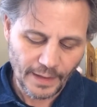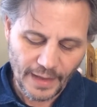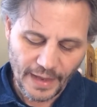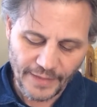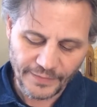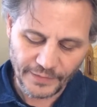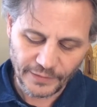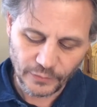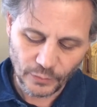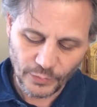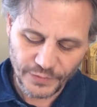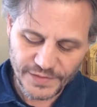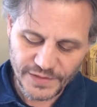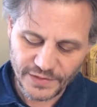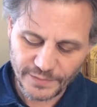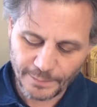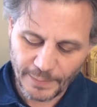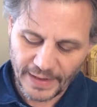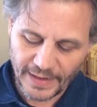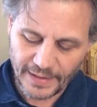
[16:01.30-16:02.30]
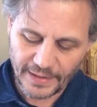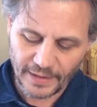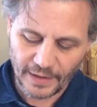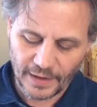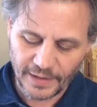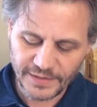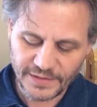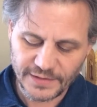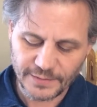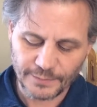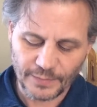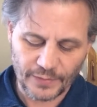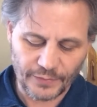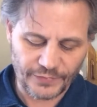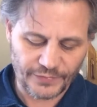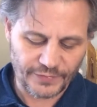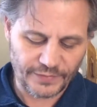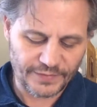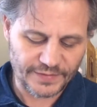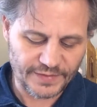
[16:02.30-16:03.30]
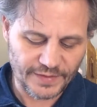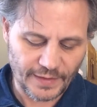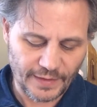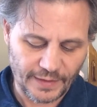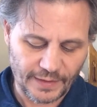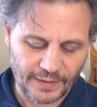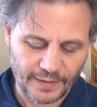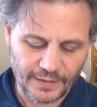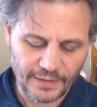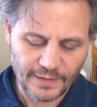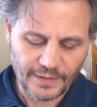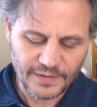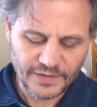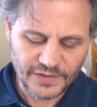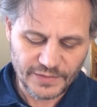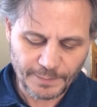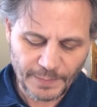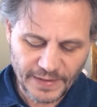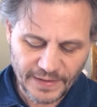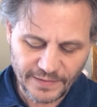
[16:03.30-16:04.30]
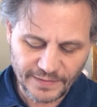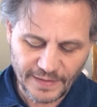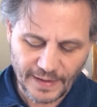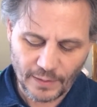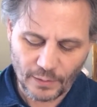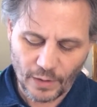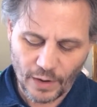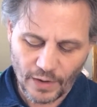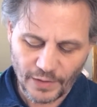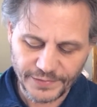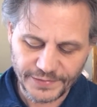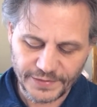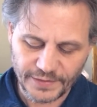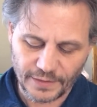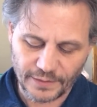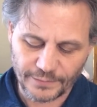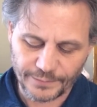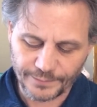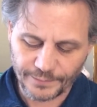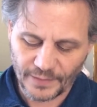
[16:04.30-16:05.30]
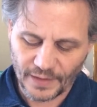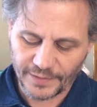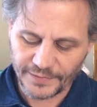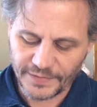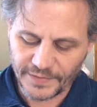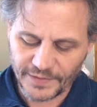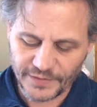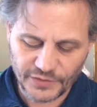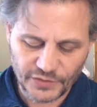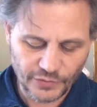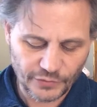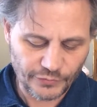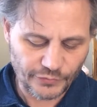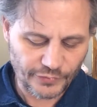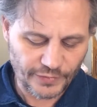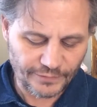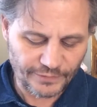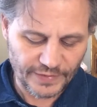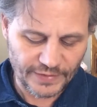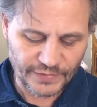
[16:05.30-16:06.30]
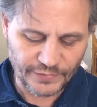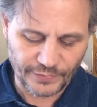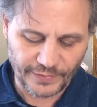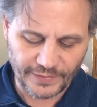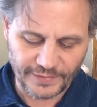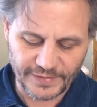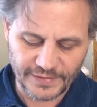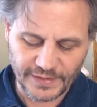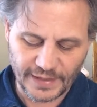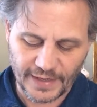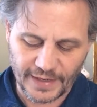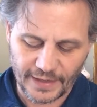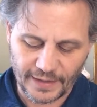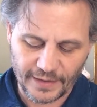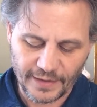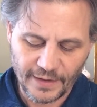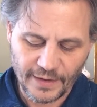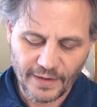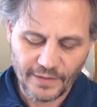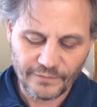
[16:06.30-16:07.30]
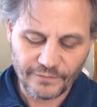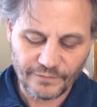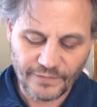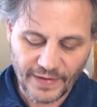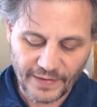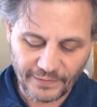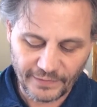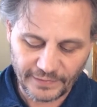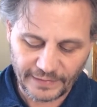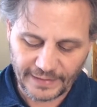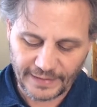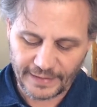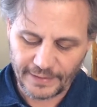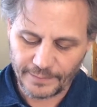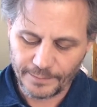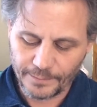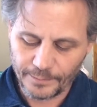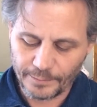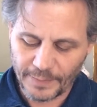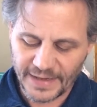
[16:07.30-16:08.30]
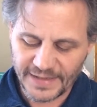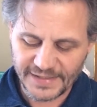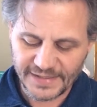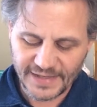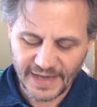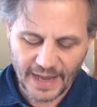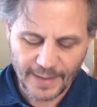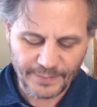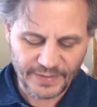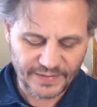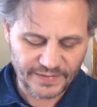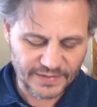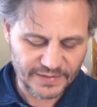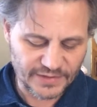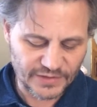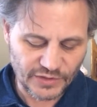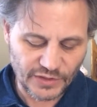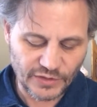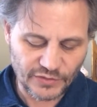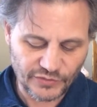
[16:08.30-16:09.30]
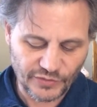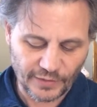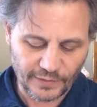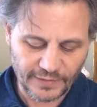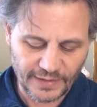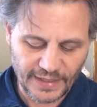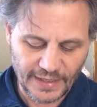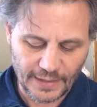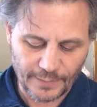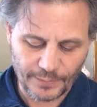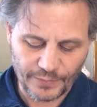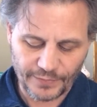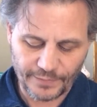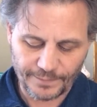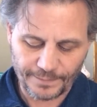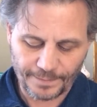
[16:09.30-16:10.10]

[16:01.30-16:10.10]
And the Lord spake unto Moses, saying, Speak thou also unto the children of Israel, saying, Verily, my Sabbaths ye shall keep.